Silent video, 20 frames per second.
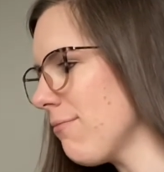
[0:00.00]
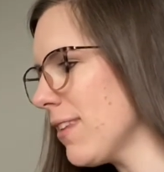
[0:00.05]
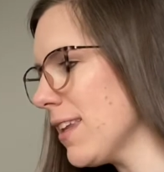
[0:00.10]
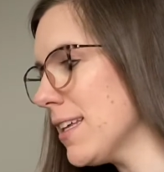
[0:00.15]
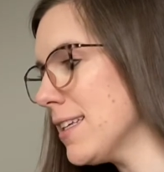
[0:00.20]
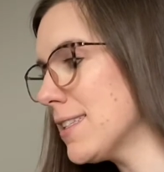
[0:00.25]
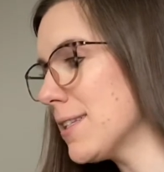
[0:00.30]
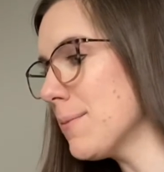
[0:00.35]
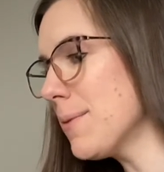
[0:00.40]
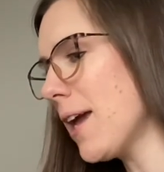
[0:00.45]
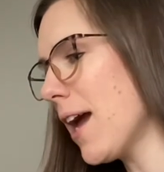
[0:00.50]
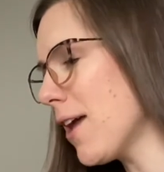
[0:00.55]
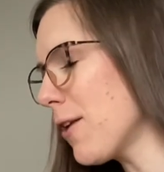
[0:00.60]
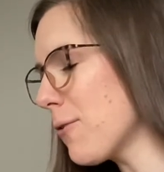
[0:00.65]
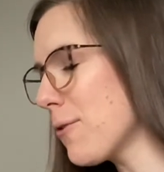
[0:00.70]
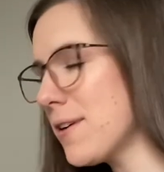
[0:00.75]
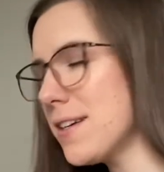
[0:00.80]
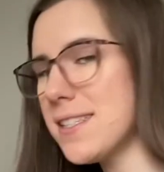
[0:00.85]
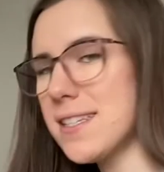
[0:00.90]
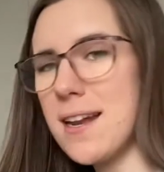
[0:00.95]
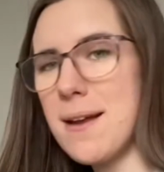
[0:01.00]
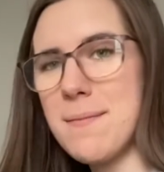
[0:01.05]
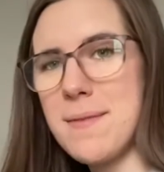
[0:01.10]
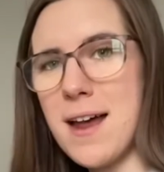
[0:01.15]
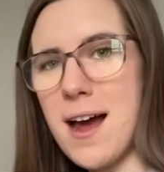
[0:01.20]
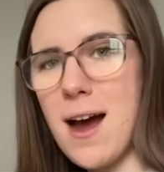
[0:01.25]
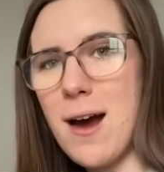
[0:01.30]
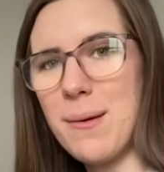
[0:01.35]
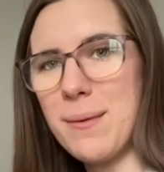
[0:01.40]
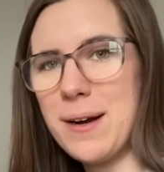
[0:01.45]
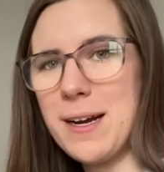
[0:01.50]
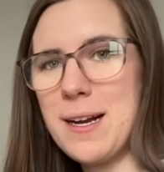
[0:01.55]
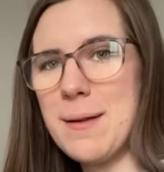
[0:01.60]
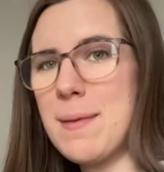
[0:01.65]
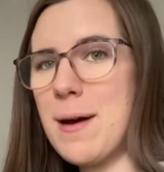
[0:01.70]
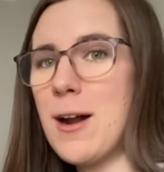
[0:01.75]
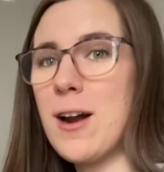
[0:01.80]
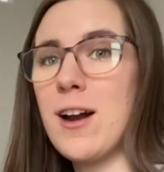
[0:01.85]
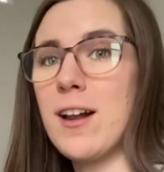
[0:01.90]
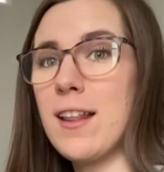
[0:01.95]
Some categories that I'm not worried
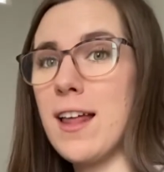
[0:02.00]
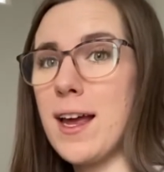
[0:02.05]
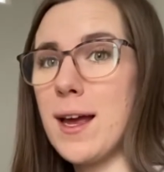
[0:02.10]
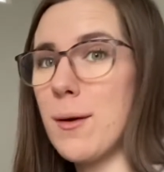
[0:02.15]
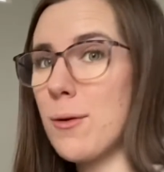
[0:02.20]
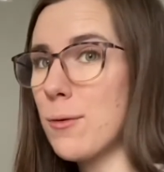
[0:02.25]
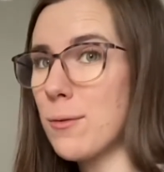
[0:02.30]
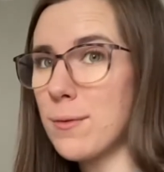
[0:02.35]
about are like